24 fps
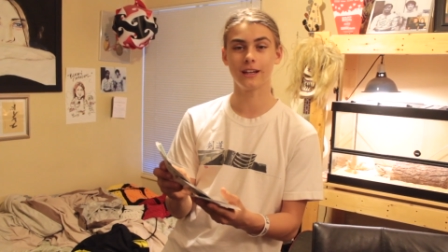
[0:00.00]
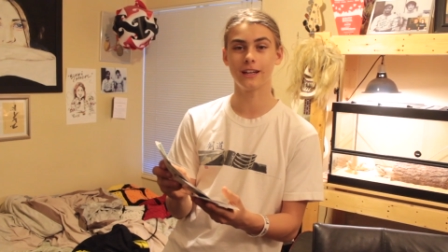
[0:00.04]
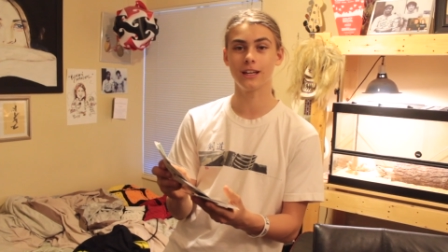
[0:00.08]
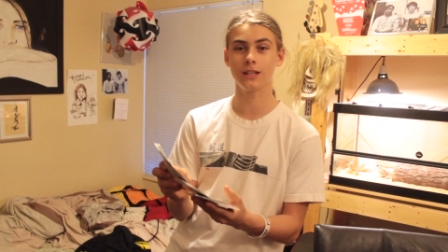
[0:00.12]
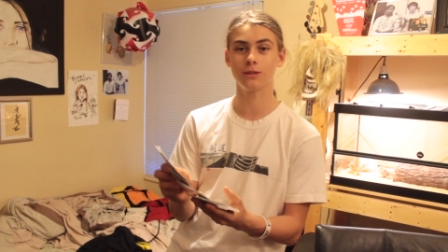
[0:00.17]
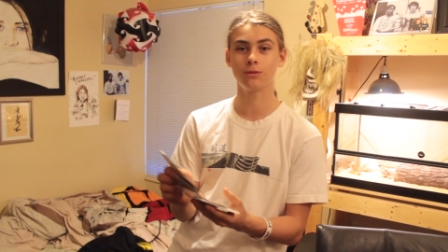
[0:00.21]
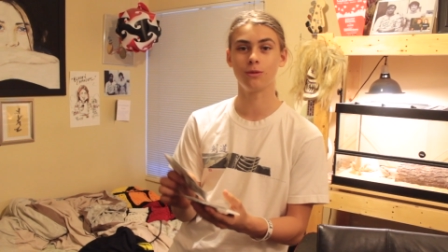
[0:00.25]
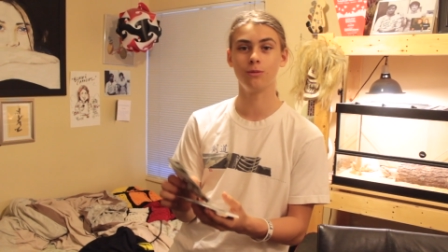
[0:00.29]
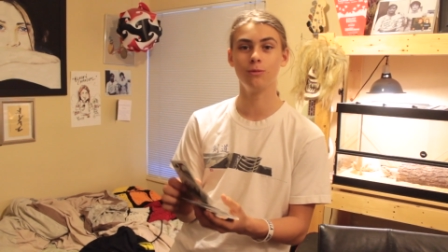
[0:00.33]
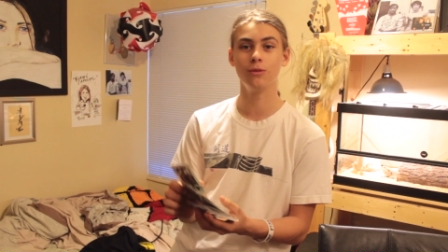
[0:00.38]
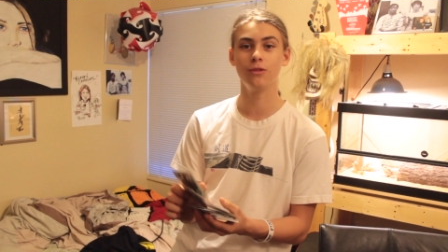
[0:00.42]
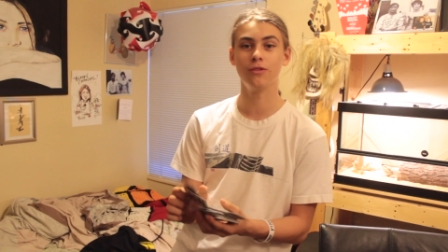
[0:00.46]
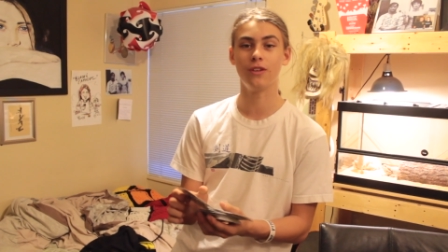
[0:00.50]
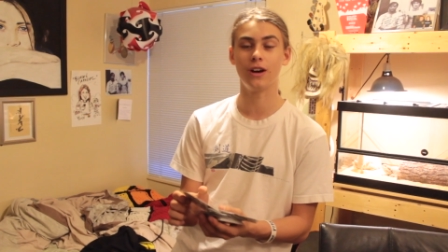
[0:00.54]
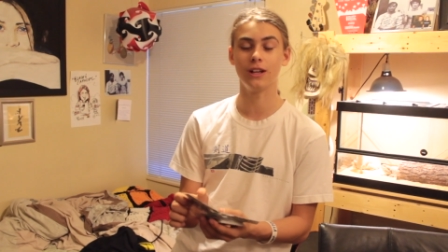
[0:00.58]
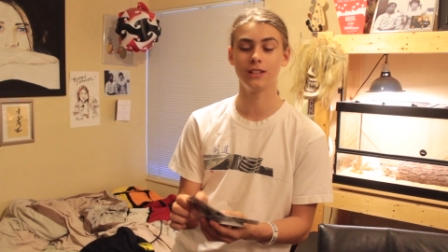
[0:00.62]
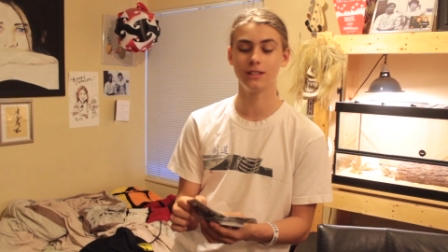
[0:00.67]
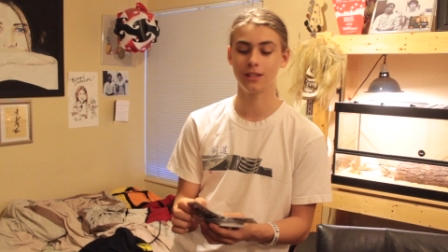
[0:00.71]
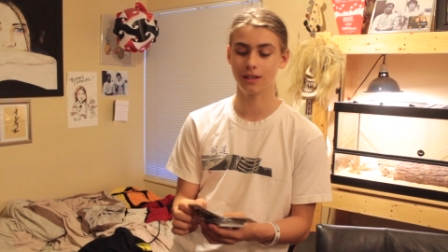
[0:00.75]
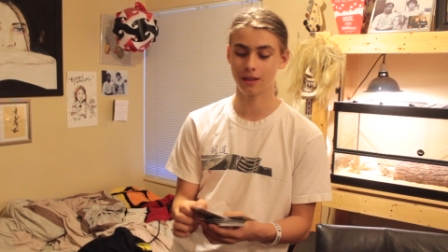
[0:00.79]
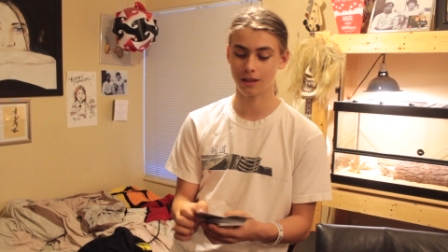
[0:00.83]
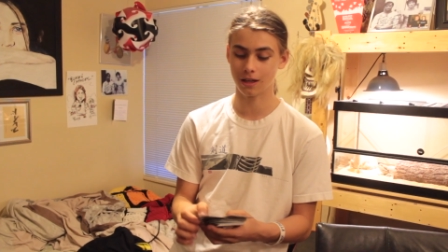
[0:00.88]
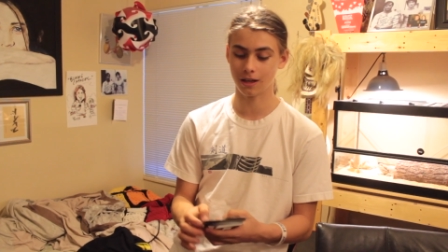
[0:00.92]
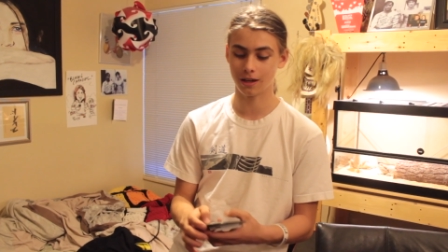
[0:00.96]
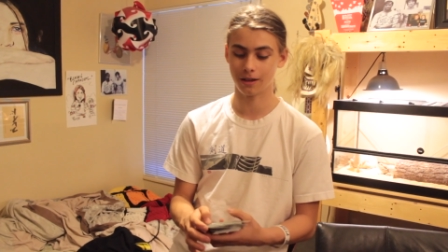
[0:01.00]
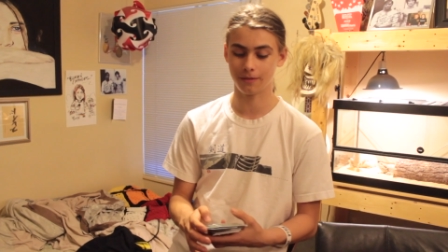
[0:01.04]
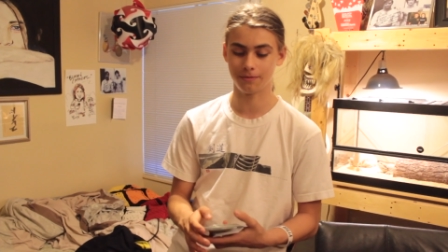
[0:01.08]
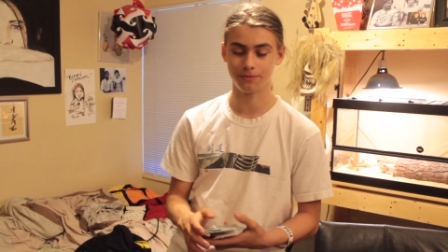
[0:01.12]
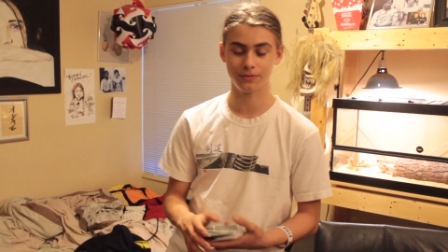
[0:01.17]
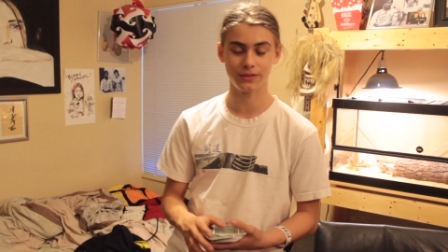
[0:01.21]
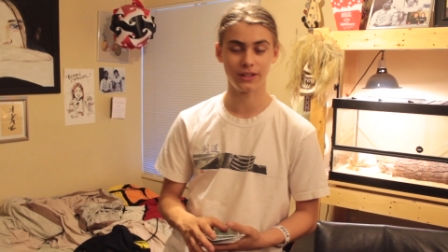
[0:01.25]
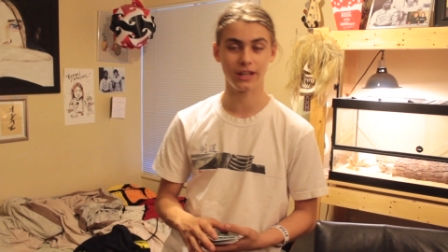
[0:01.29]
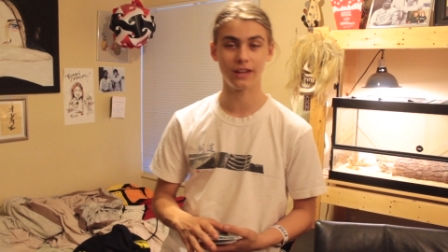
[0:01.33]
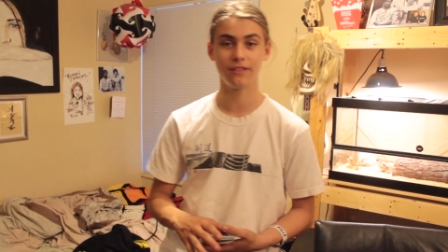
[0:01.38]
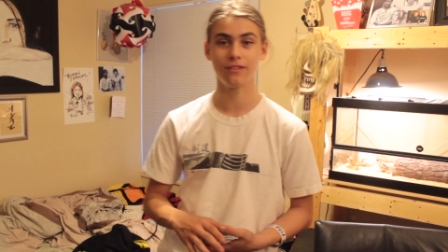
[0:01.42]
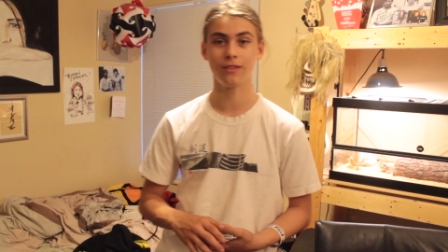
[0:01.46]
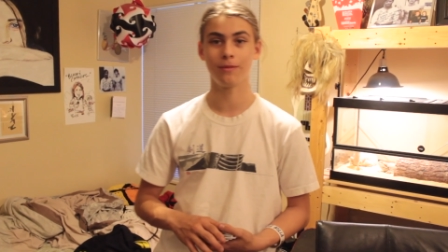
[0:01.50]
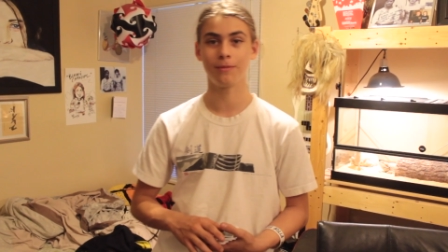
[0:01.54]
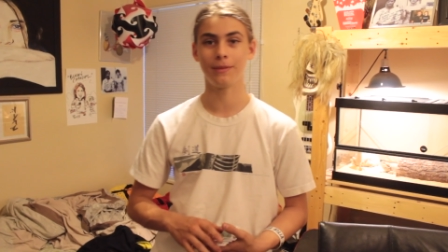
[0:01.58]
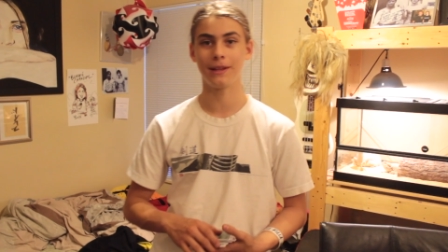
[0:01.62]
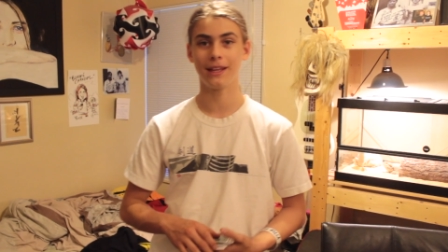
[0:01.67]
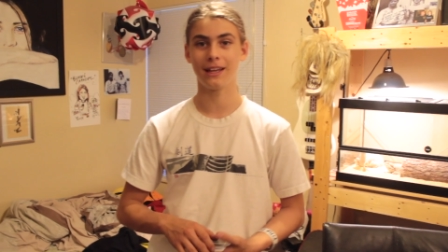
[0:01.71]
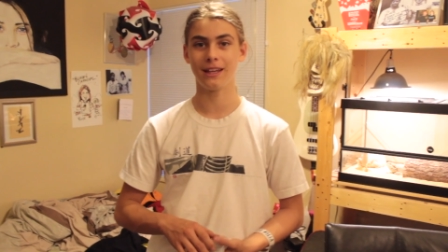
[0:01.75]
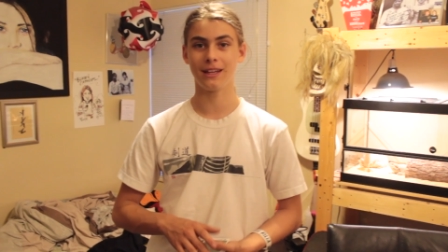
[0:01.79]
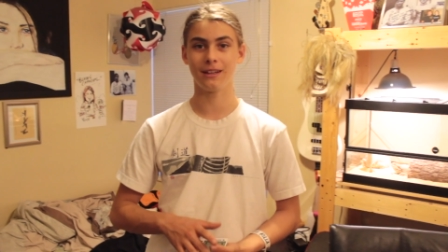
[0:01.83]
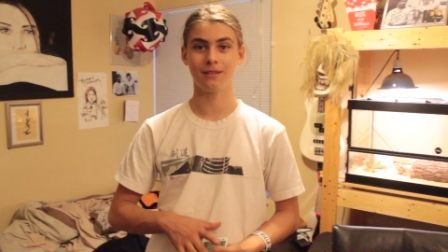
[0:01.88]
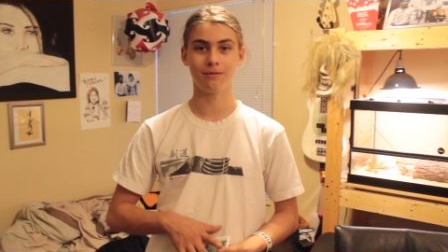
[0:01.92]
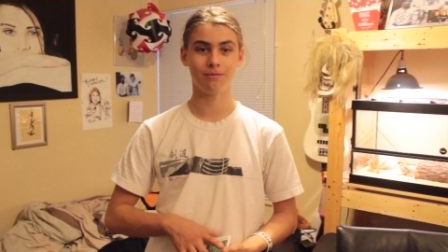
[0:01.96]
I guess we'll move on to the David
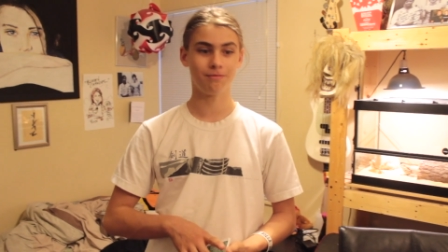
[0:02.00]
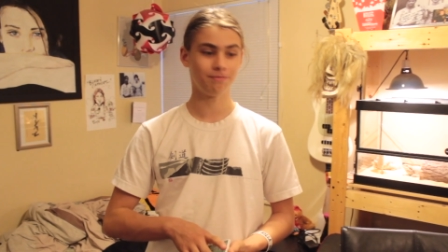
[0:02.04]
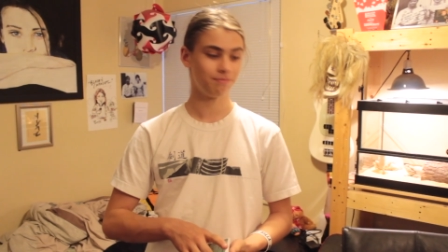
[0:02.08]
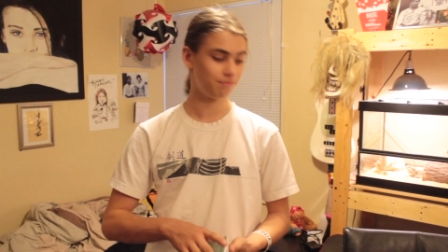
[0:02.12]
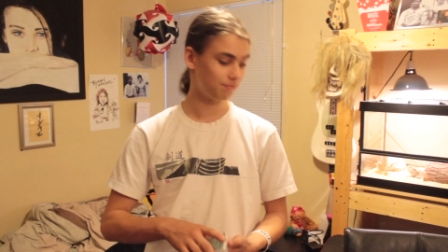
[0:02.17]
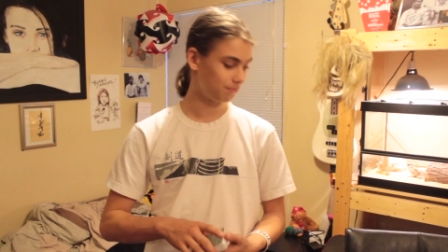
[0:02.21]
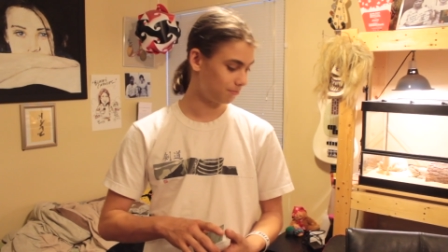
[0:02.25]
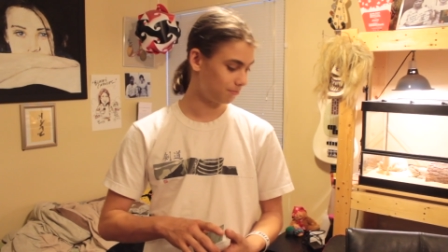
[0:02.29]
Blaine